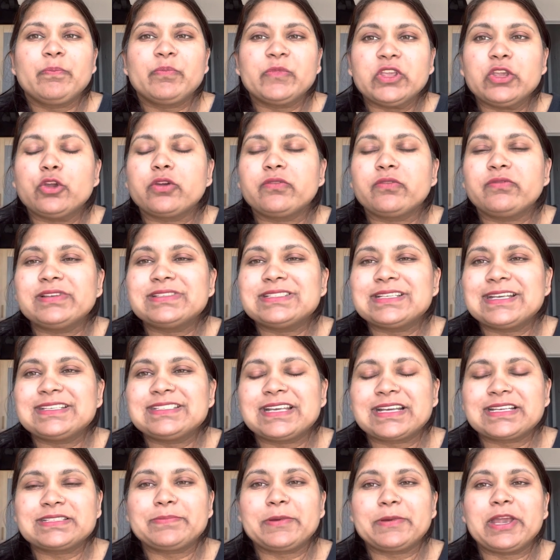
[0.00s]
your visa is
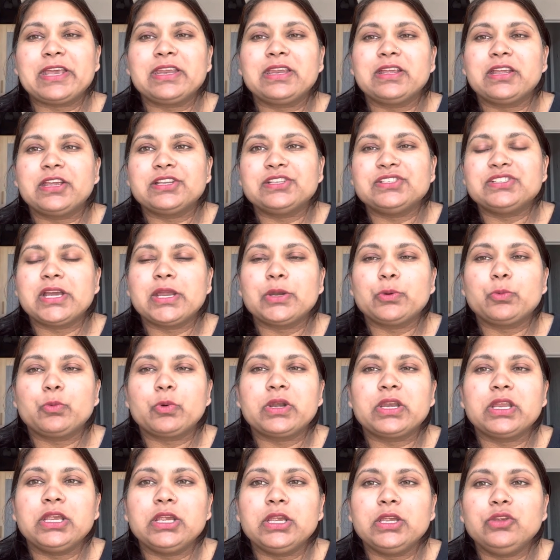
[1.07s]
expiring in
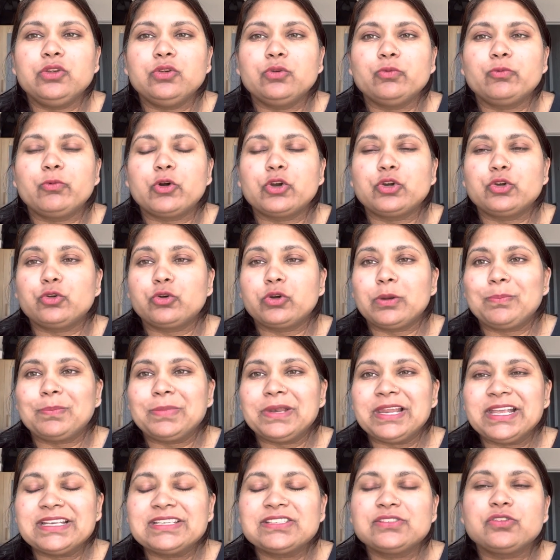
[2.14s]
January, you want to
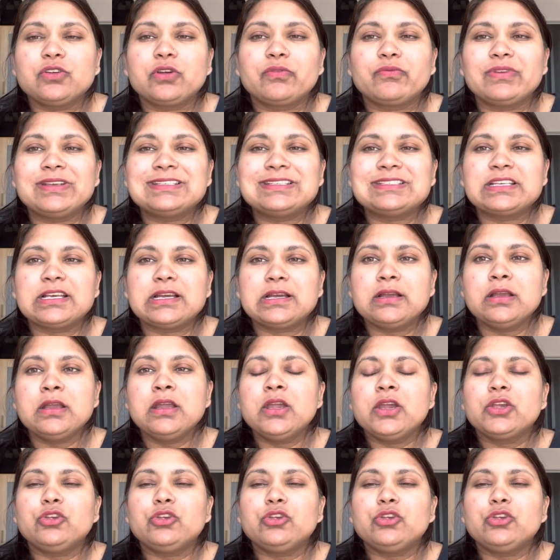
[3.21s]
replace your visa,